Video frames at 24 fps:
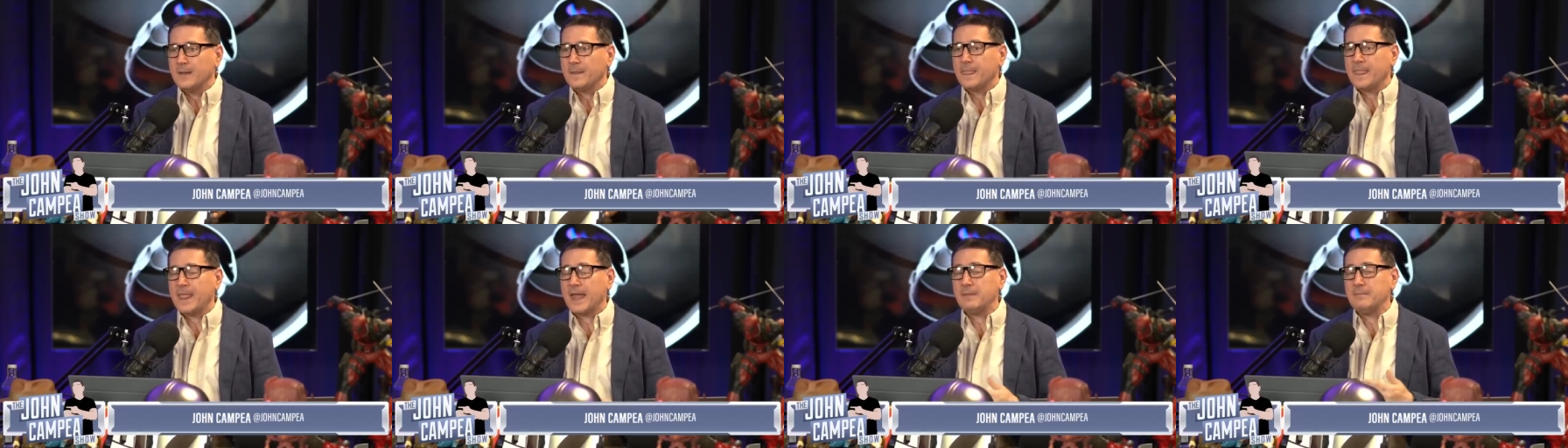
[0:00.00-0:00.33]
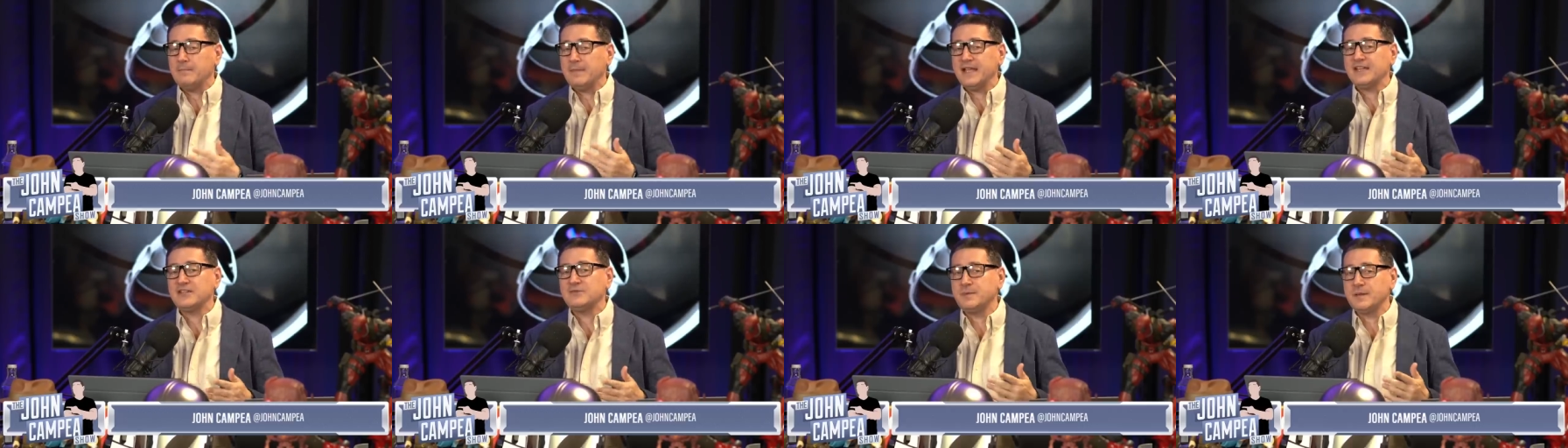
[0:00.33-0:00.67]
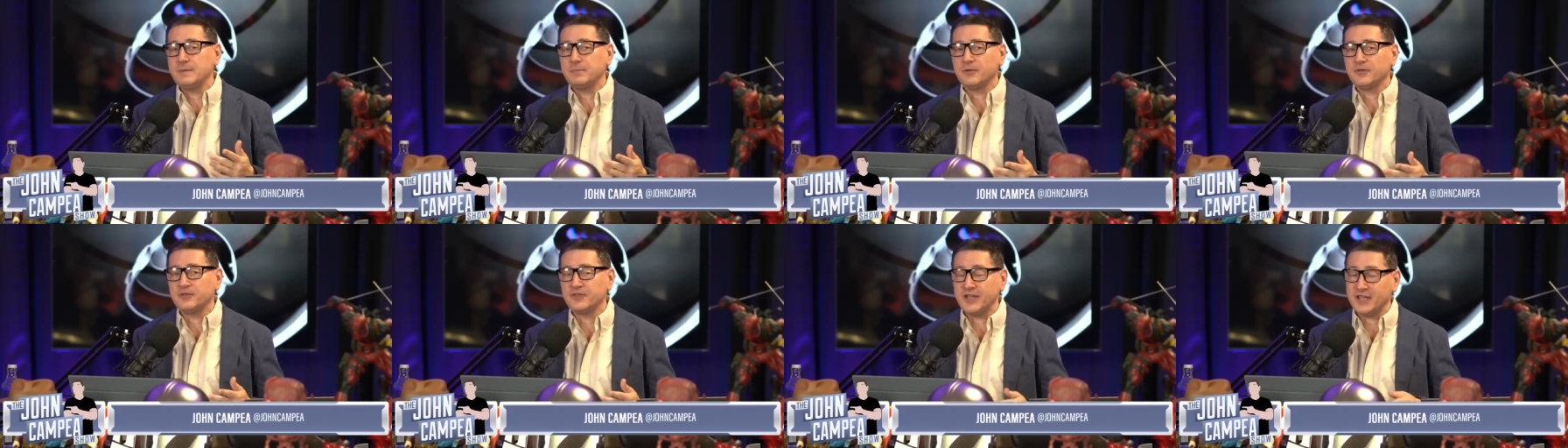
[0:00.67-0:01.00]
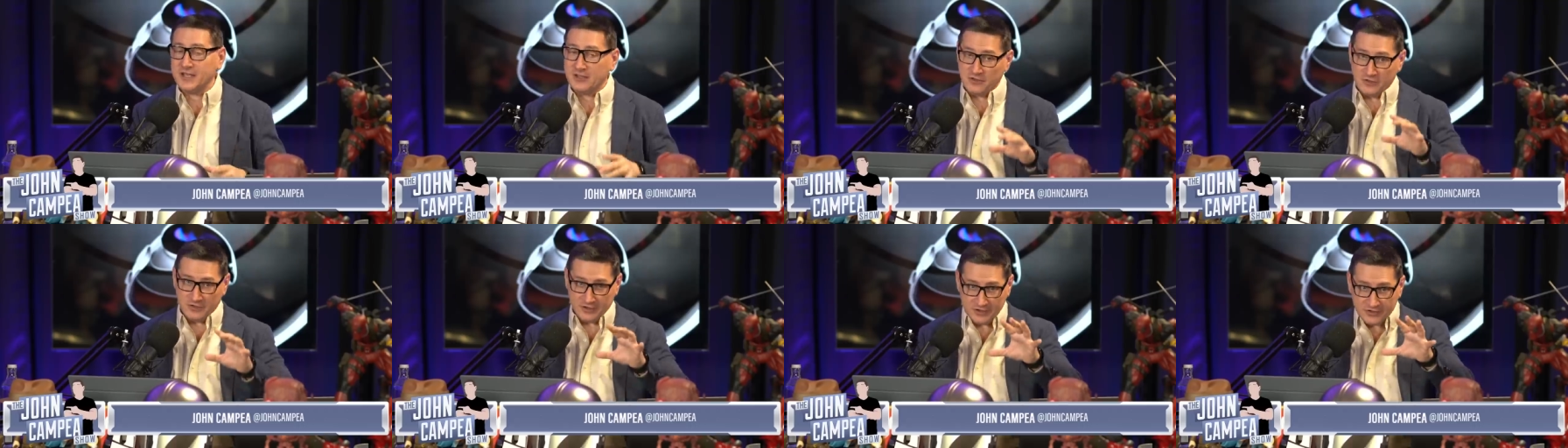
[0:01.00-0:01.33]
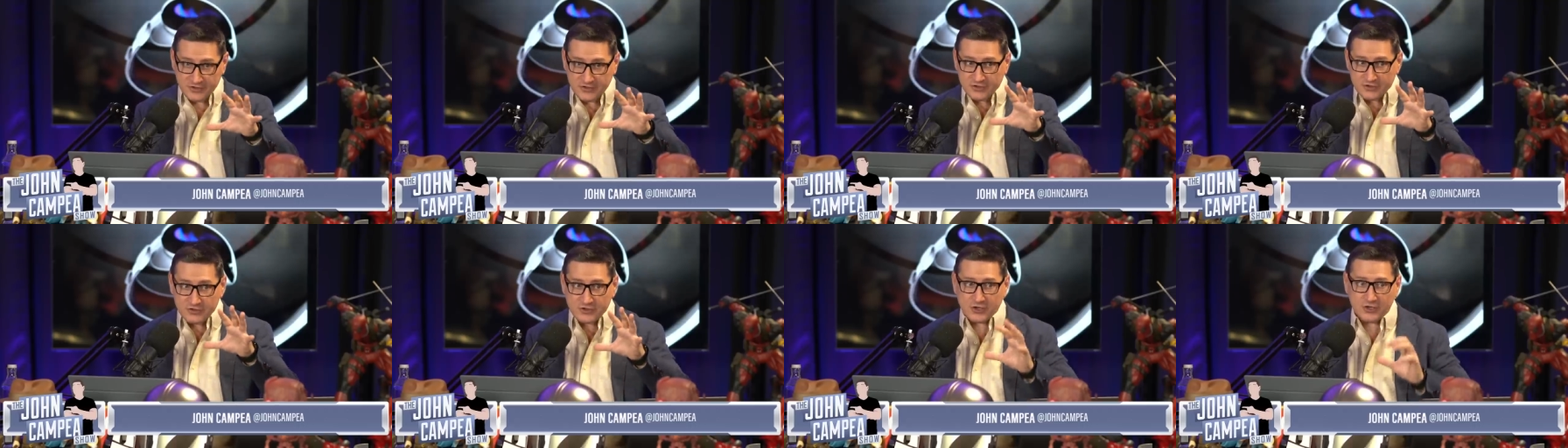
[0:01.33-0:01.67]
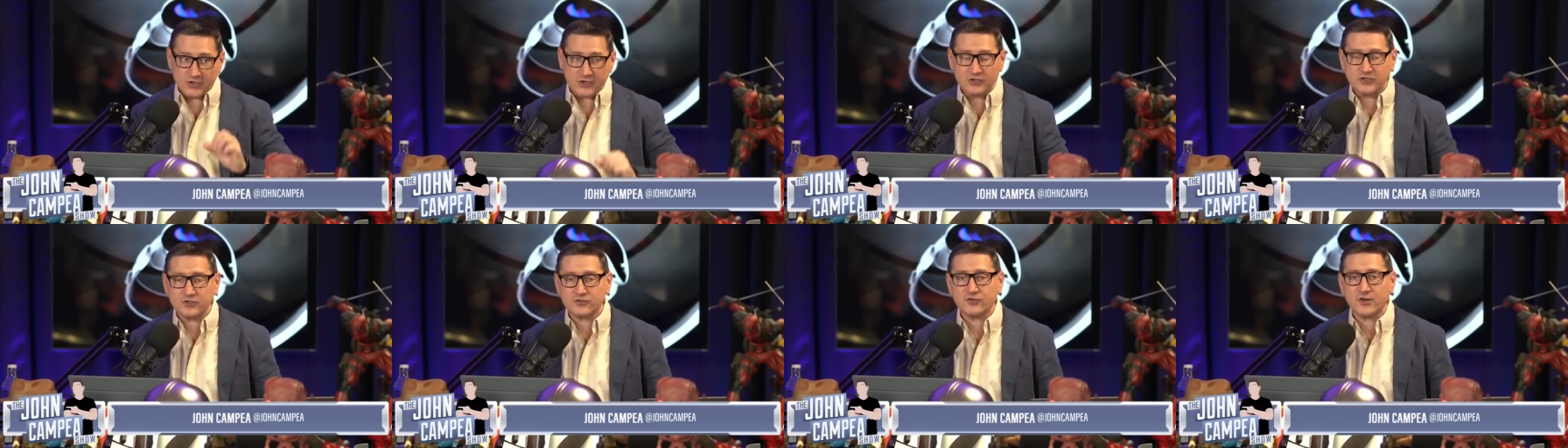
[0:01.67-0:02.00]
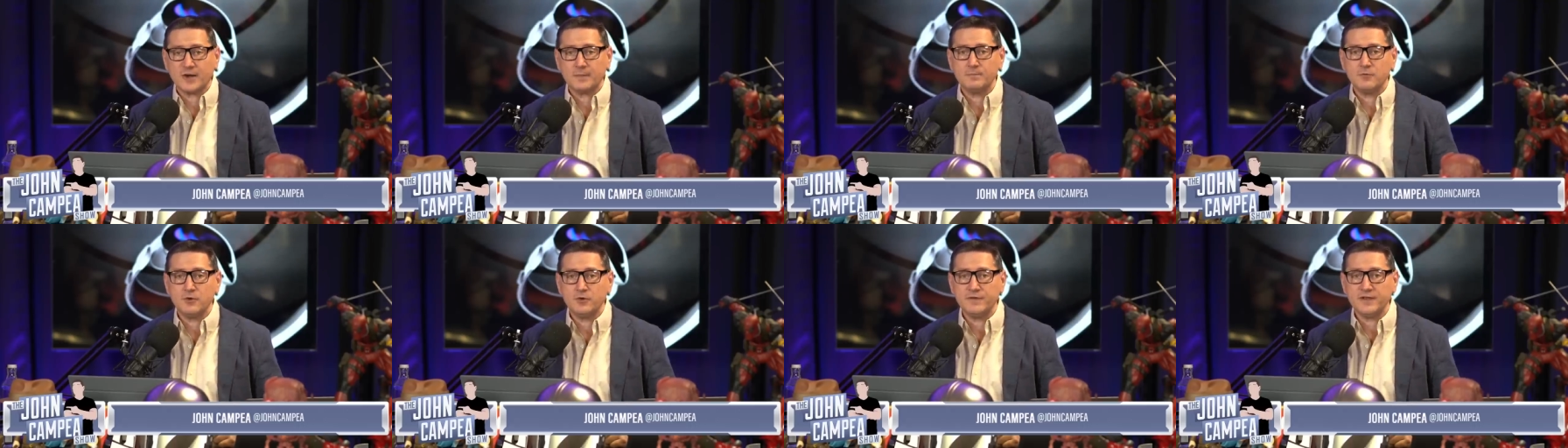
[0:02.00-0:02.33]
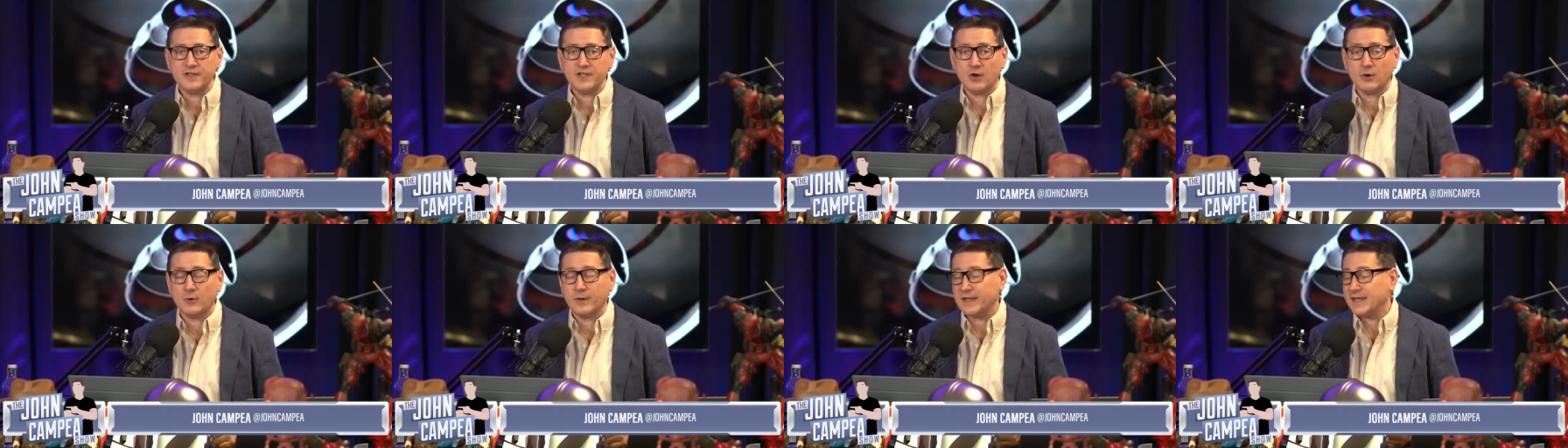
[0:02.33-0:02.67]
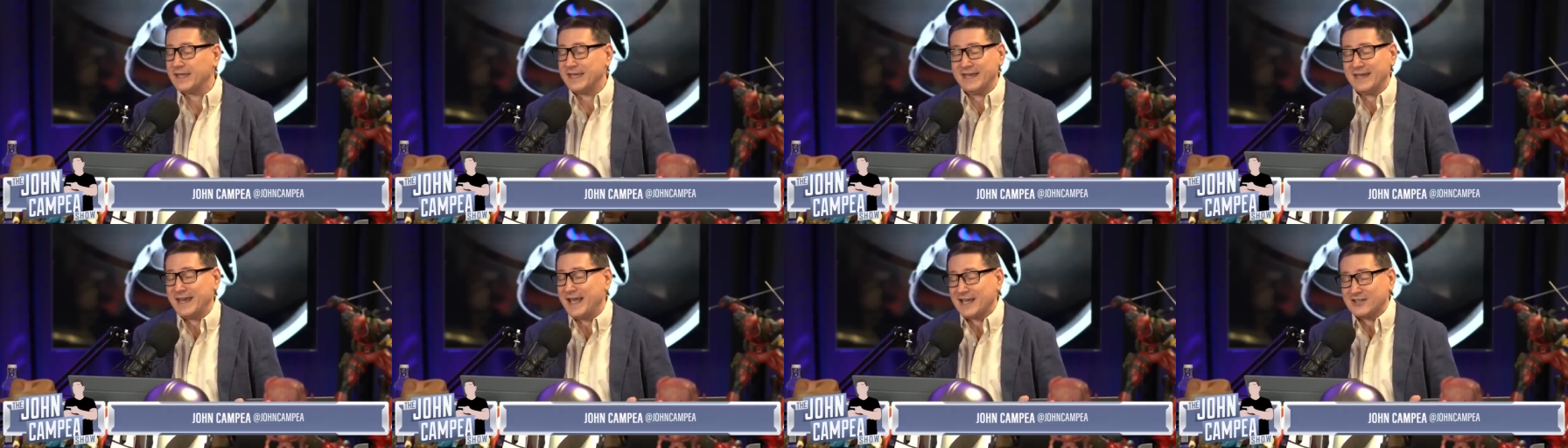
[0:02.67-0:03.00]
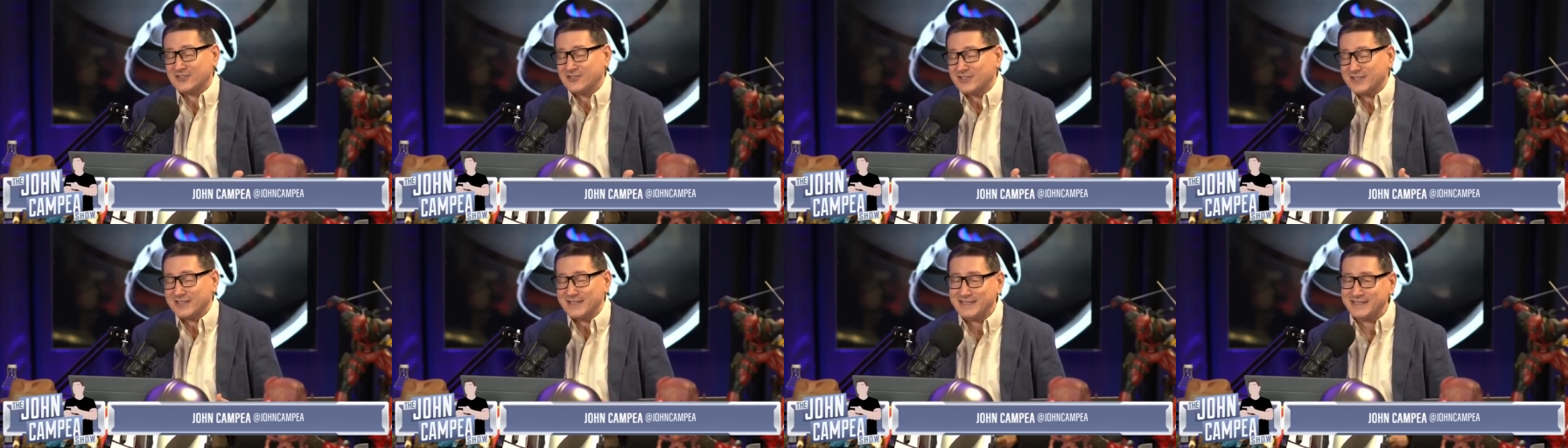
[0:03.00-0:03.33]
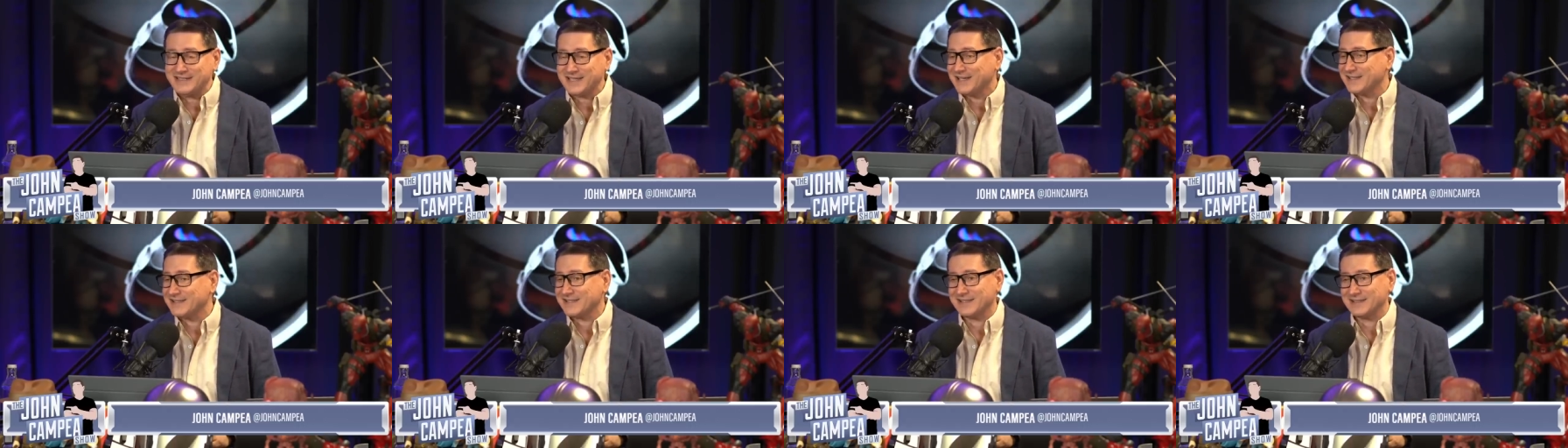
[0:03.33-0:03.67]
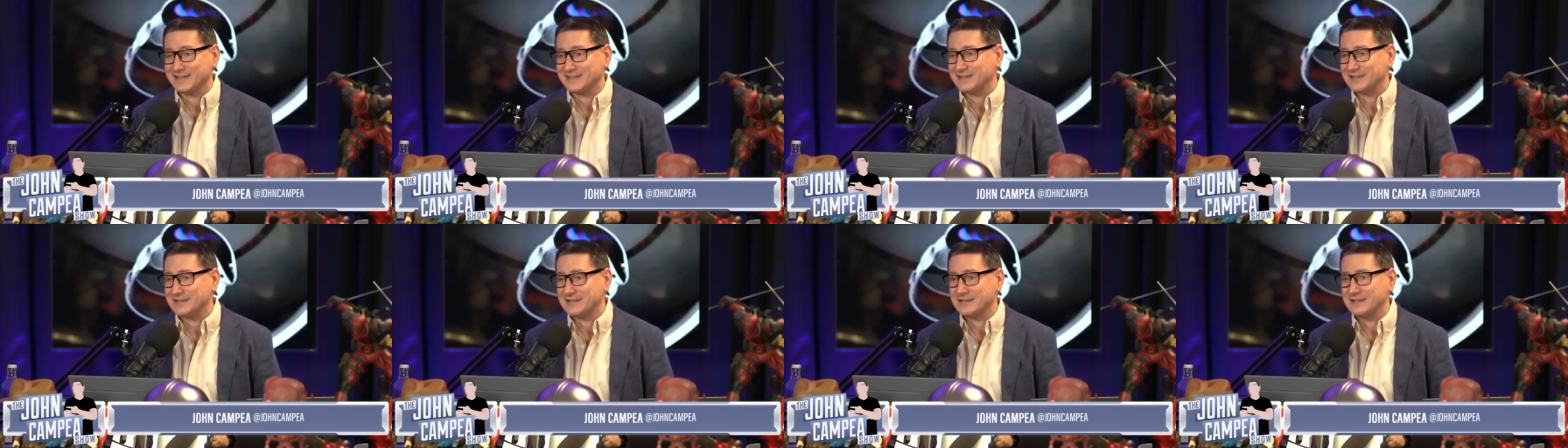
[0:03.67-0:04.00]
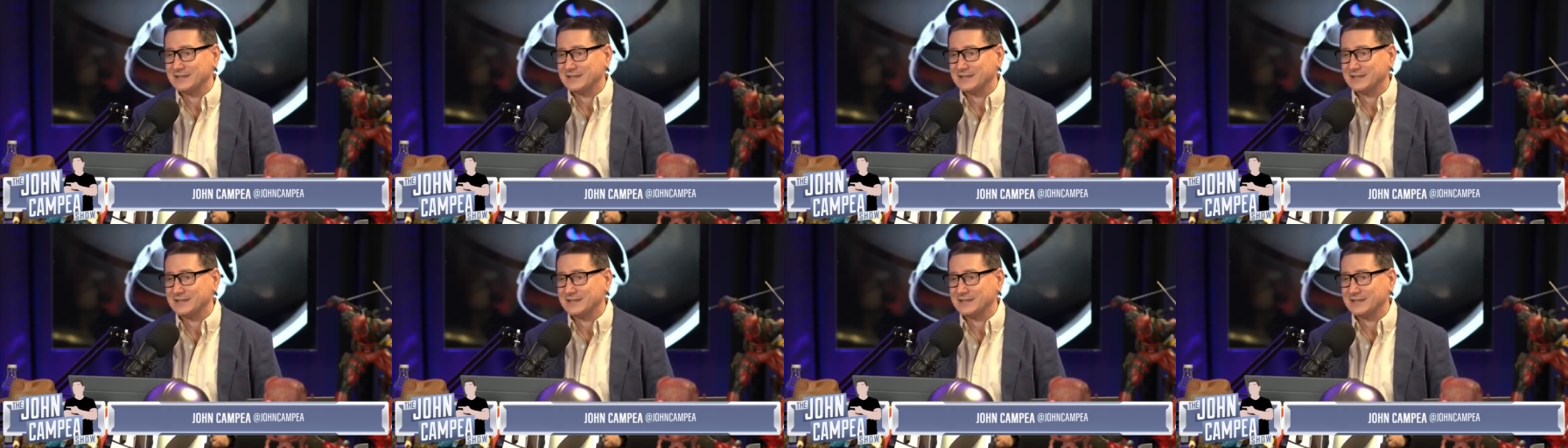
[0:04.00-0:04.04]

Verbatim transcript: that makes people think this is going to disrupt movie-going, it actually doesn't.